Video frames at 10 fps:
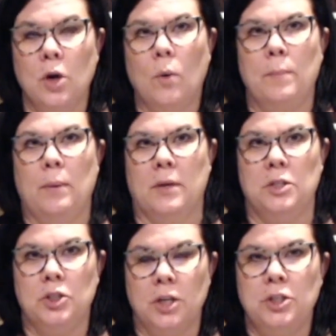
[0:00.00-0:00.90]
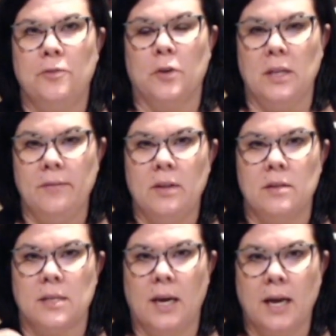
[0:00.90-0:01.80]
you don't want people to judge you for leaving
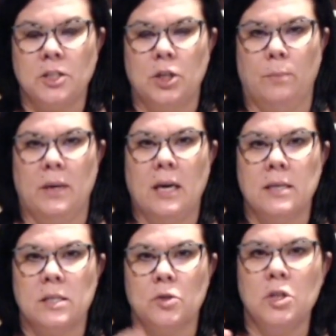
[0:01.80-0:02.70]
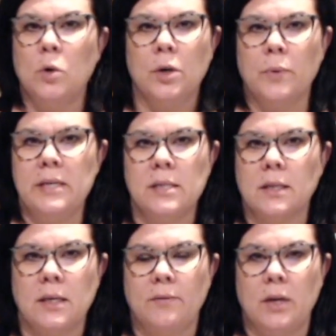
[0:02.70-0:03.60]
this connection because there's no good reason
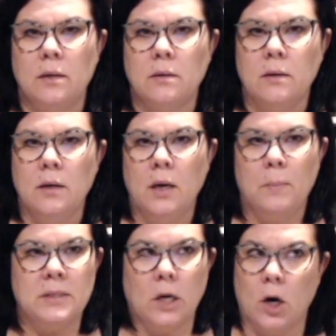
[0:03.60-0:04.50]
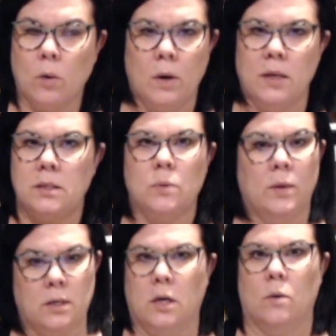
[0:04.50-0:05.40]
to leave it. But the heart wants
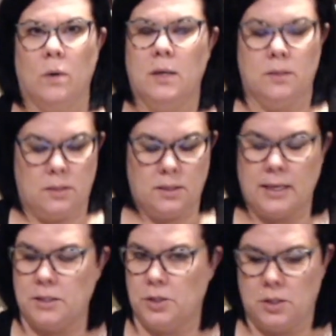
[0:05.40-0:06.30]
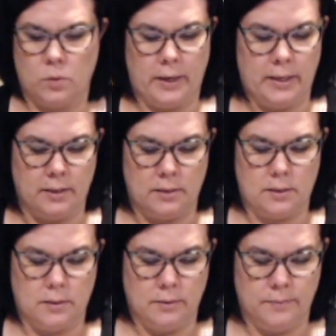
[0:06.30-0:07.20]
what the heart wants. That's just the way it
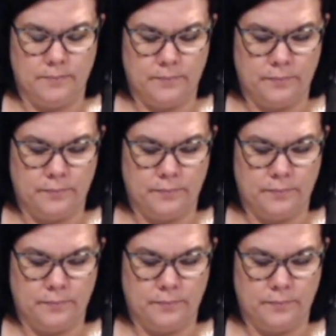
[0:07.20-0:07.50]
is.